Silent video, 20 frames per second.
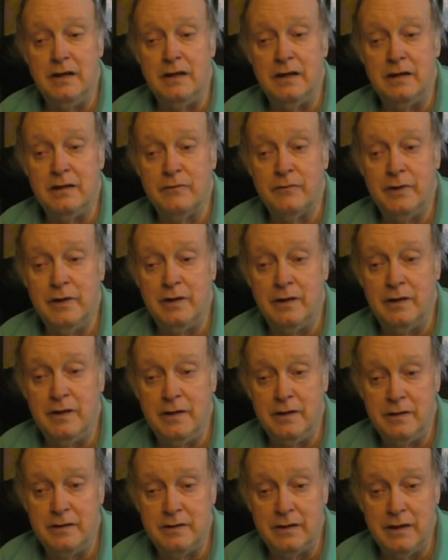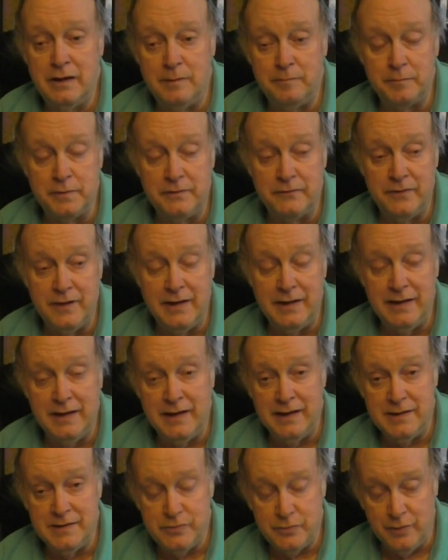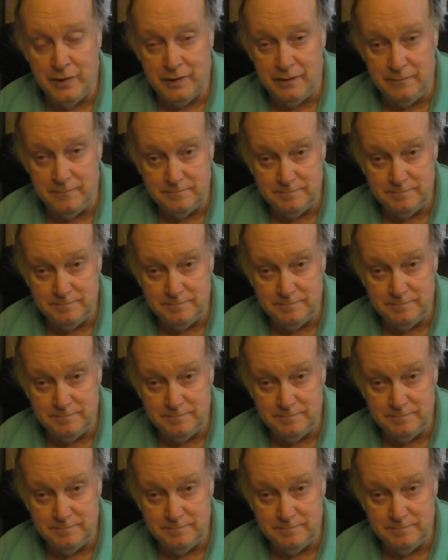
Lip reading: and we are here to help provide that as well.